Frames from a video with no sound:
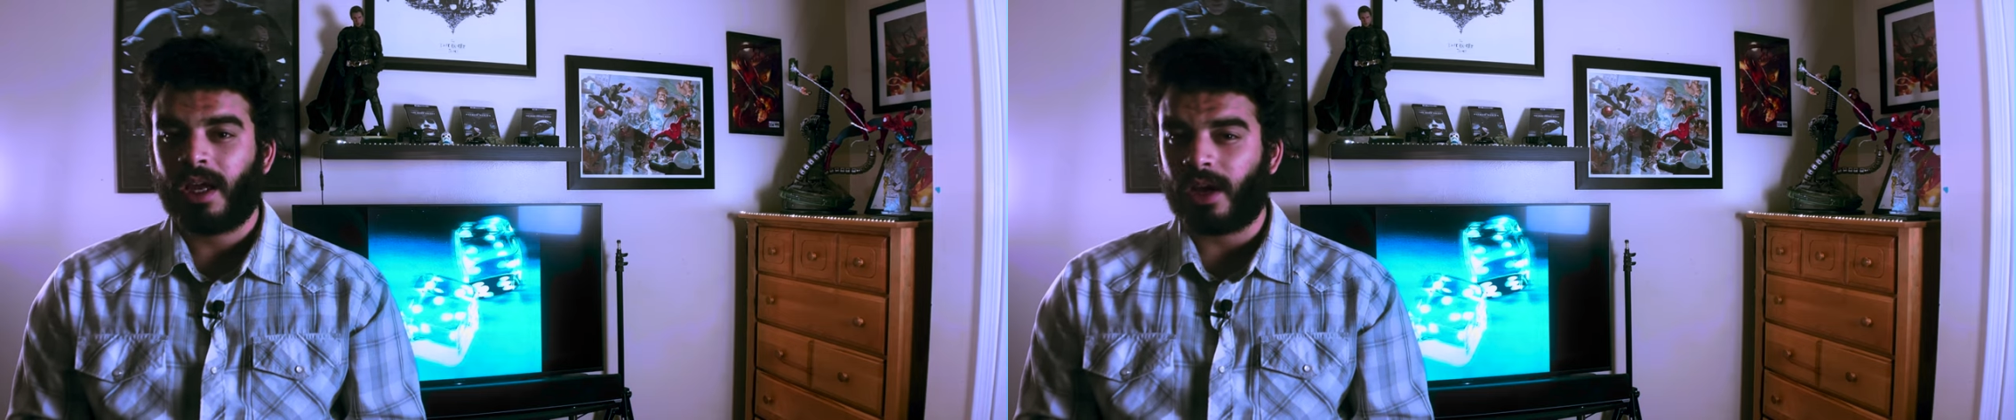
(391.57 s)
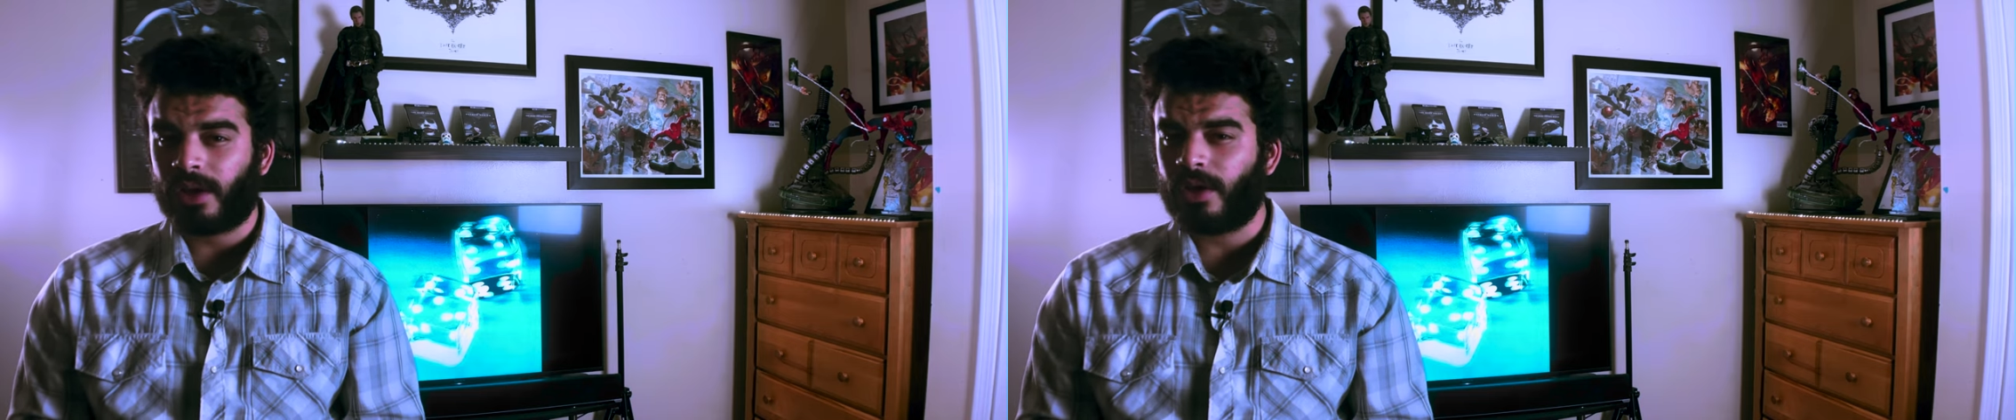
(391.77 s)

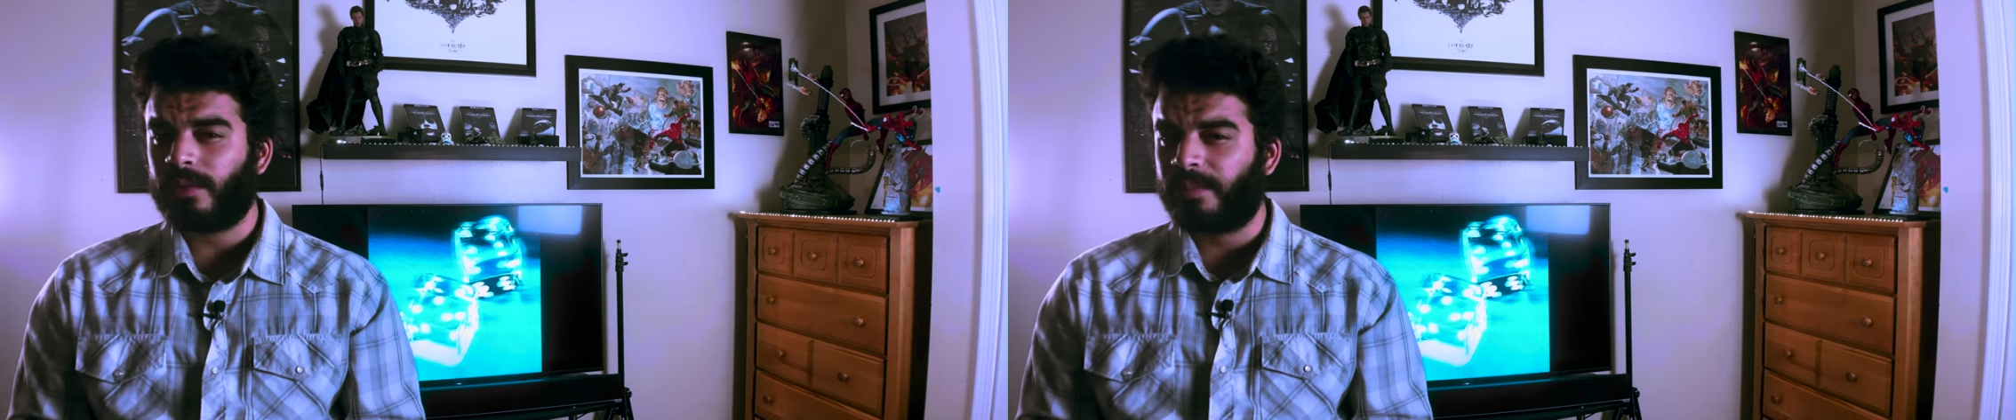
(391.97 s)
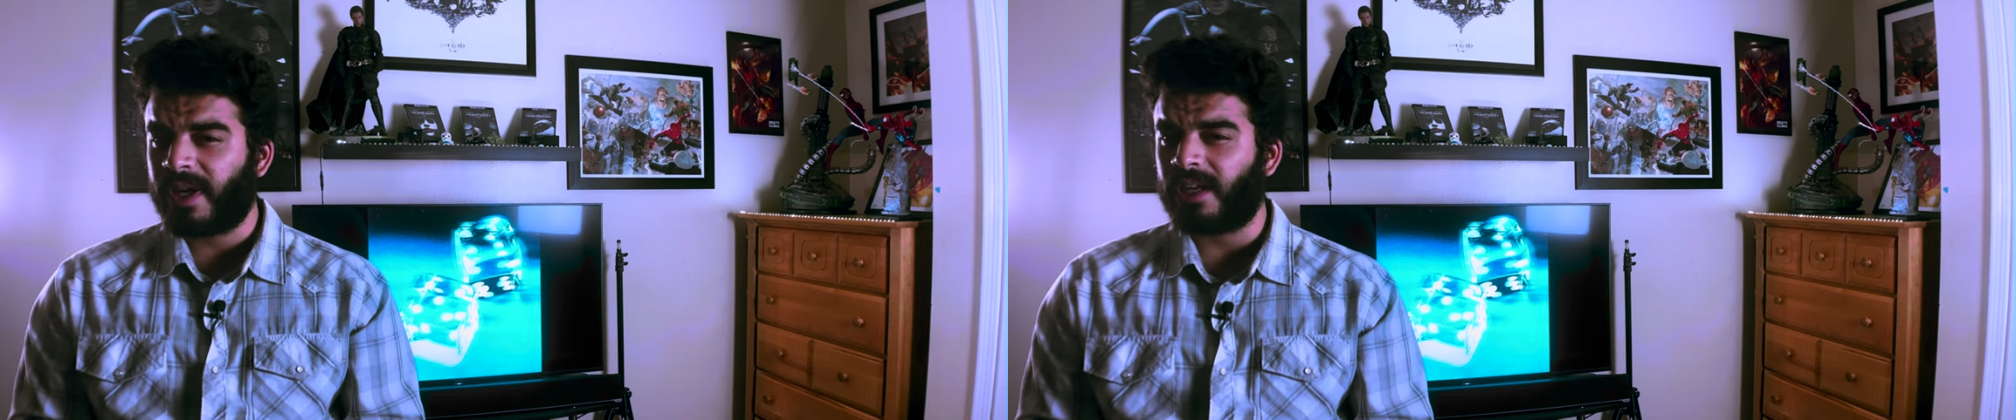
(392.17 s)
a
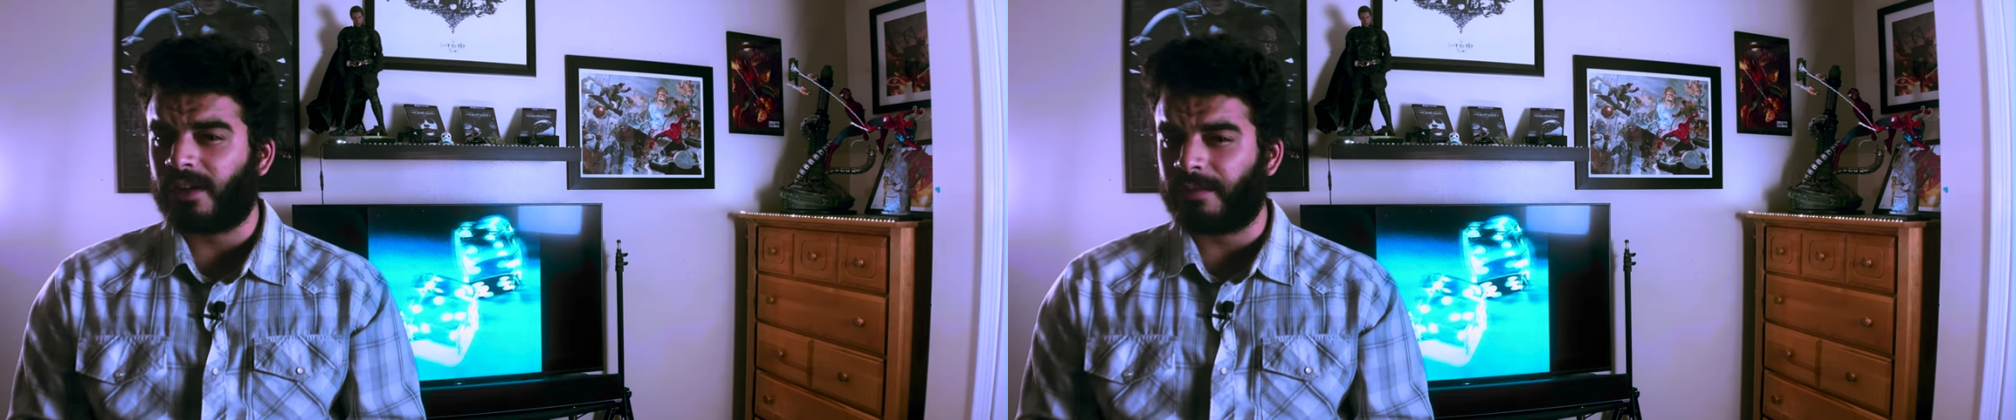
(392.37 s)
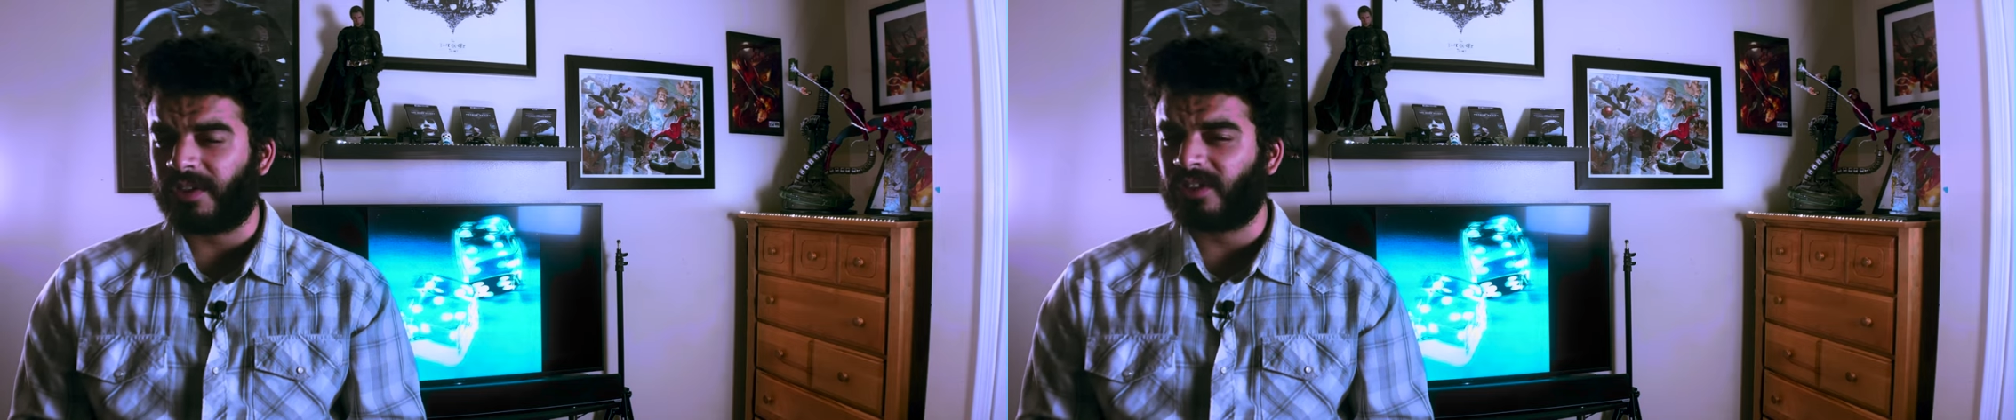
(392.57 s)
good bit
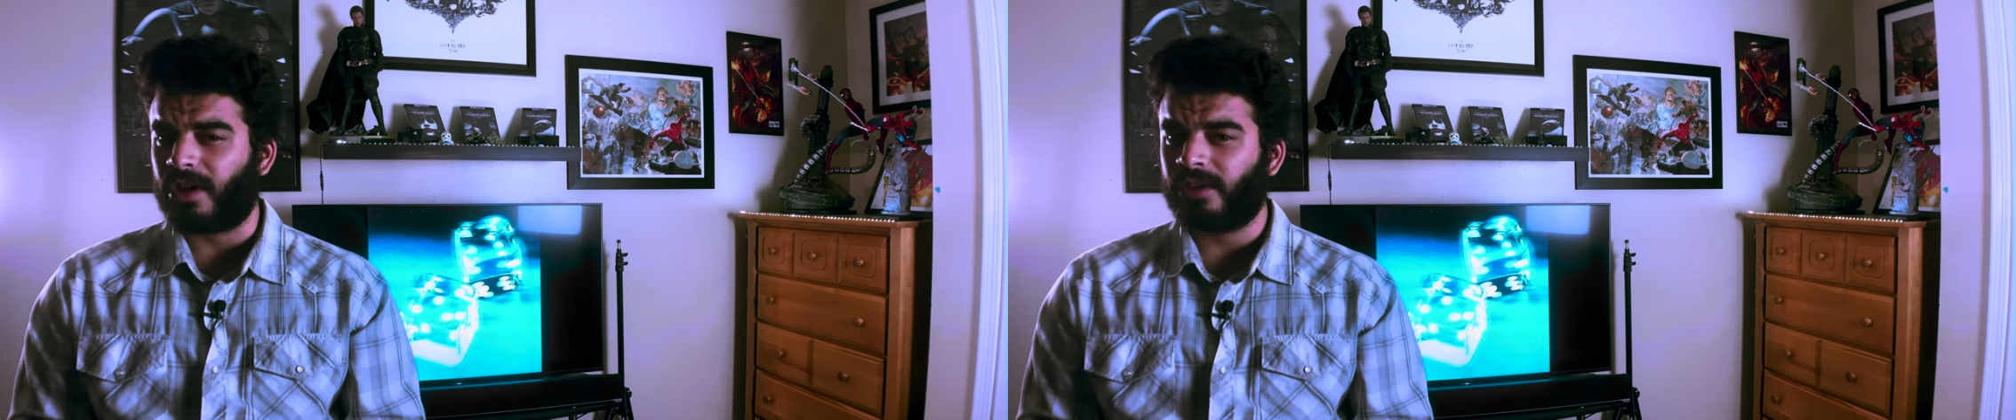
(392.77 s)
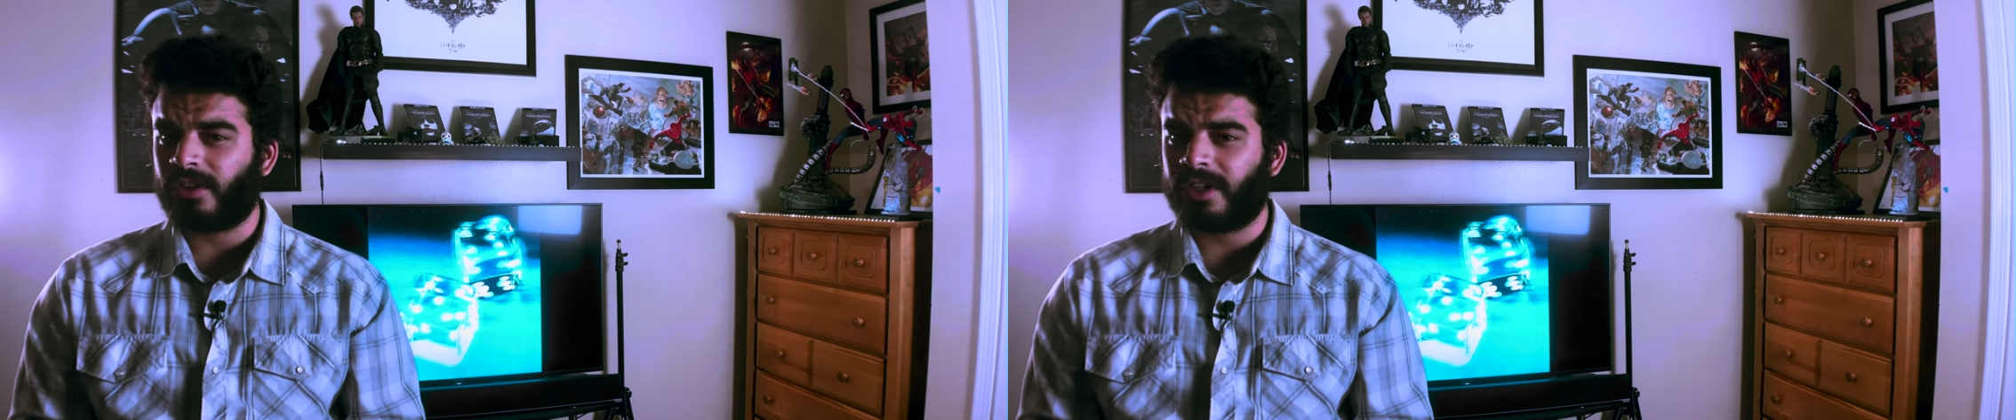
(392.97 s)
of the
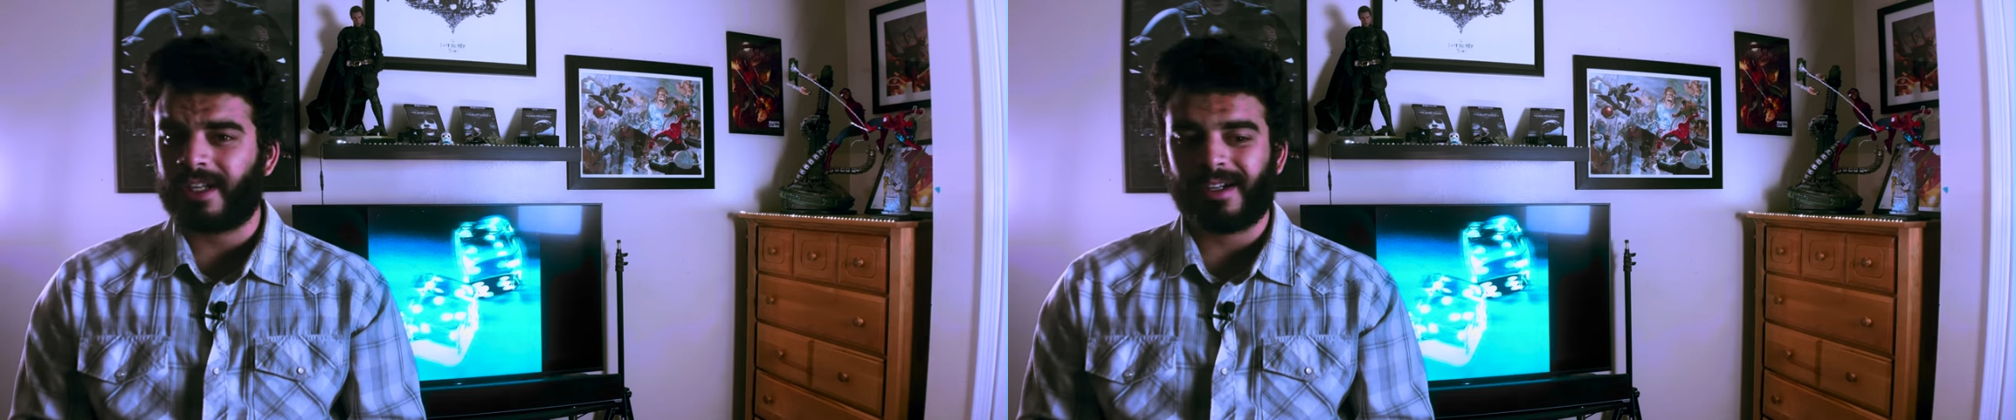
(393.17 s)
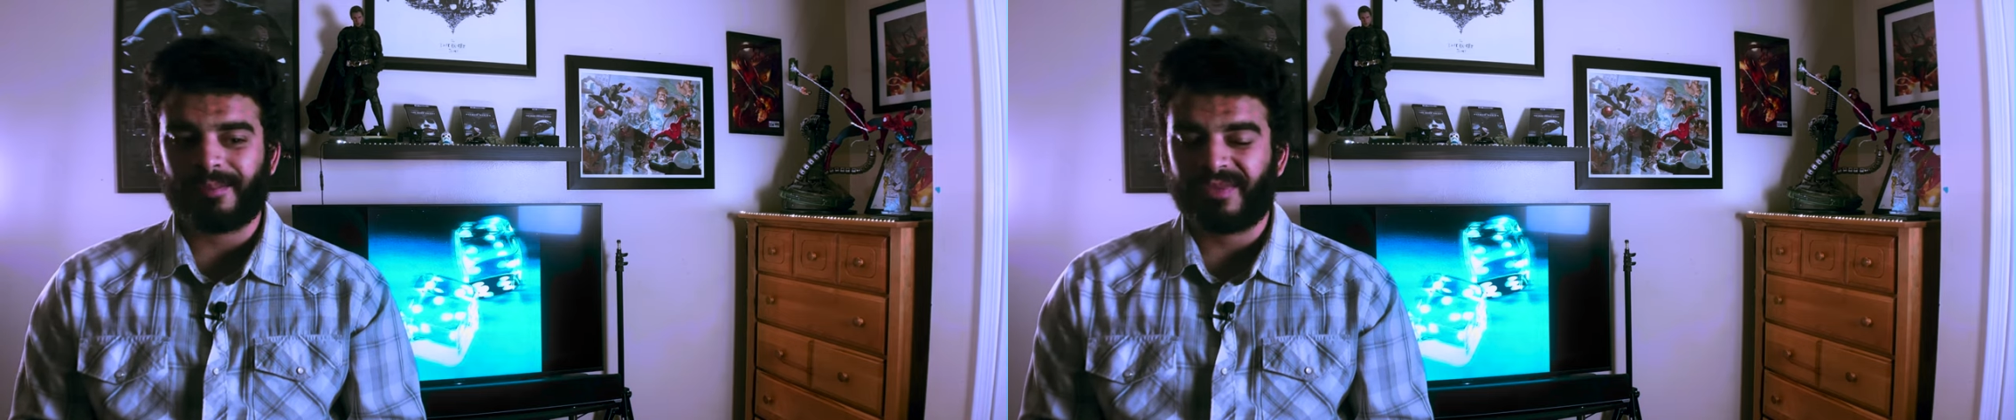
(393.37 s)
songs on here